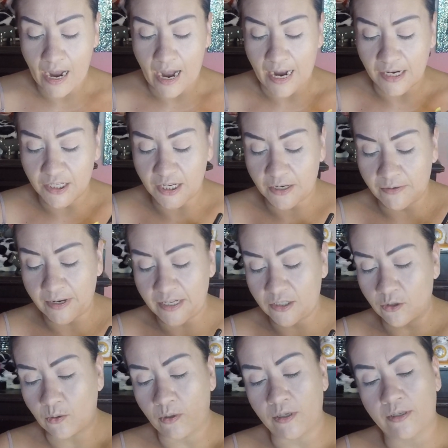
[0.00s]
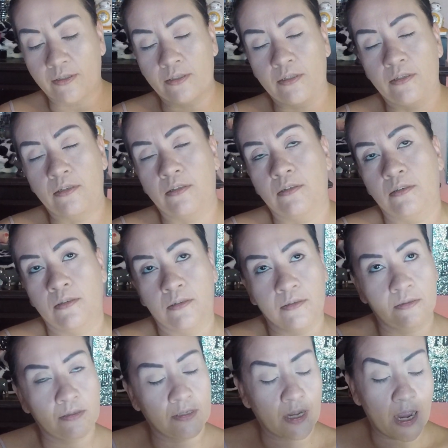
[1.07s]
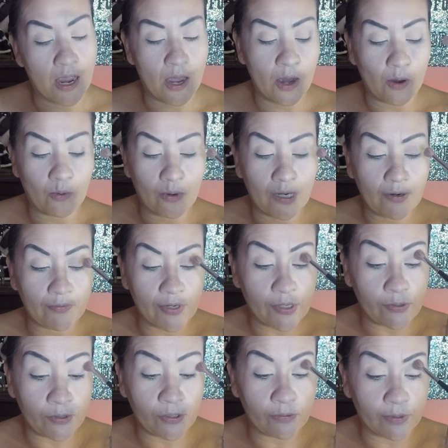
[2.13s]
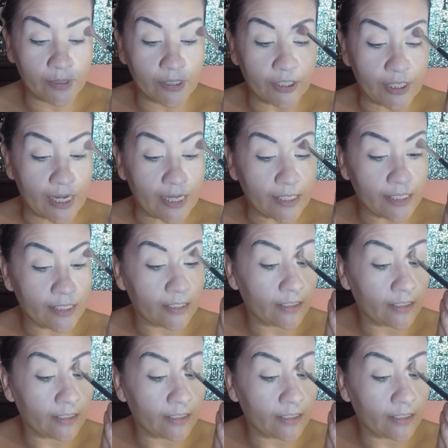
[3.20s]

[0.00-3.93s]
I generate towards whatever YouTube suggests